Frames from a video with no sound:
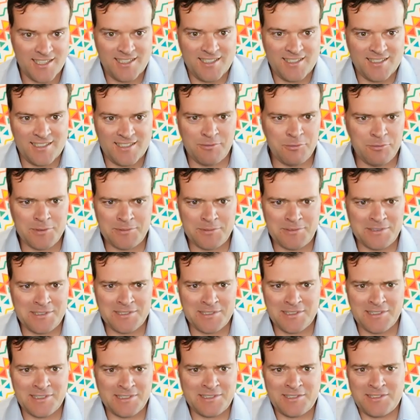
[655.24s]
that would
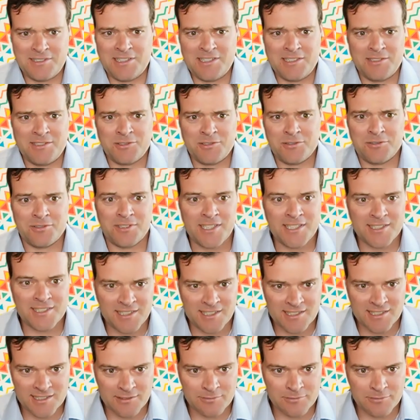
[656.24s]
be as
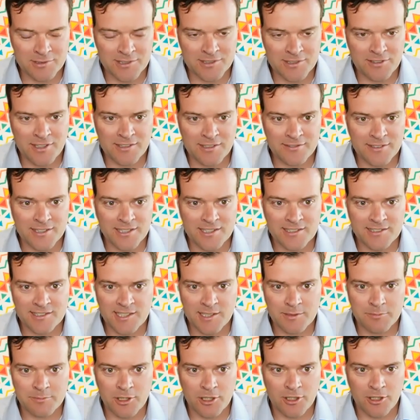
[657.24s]
crazy as everyone driving the
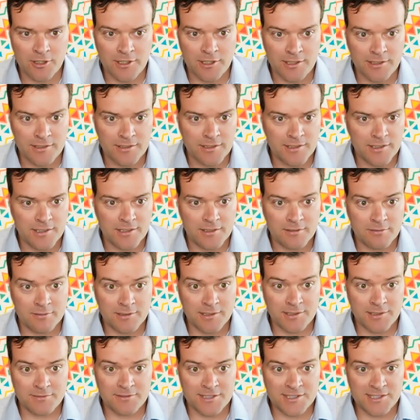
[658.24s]
same car.
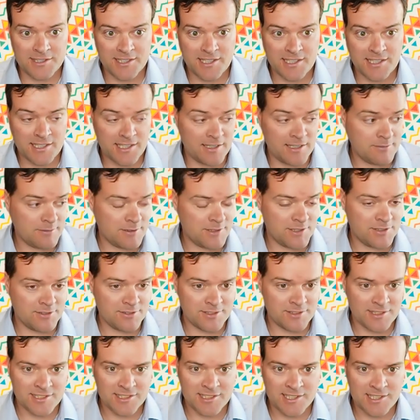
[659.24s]
What are we seeing? Everyone's
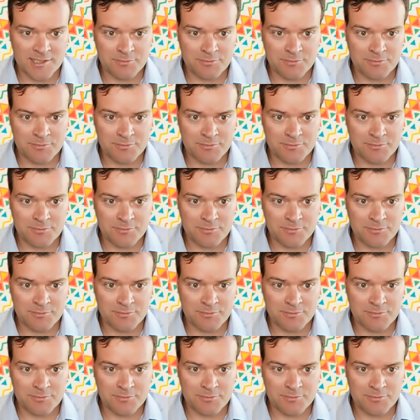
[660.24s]
using the same